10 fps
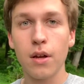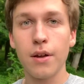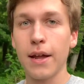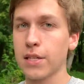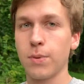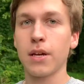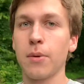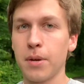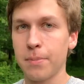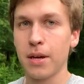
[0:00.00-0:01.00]
Next week, I'll
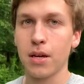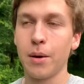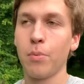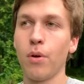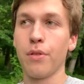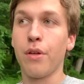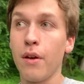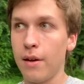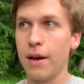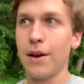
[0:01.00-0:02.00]
pick back up with
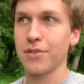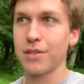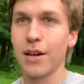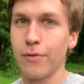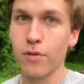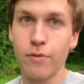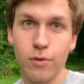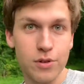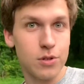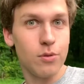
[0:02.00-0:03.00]
how's the
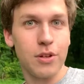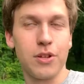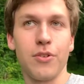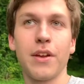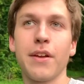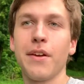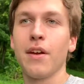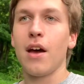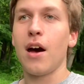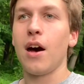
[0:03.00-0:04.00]
944's coolant doing?
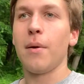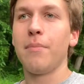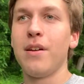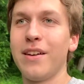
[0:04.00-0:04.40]
Um,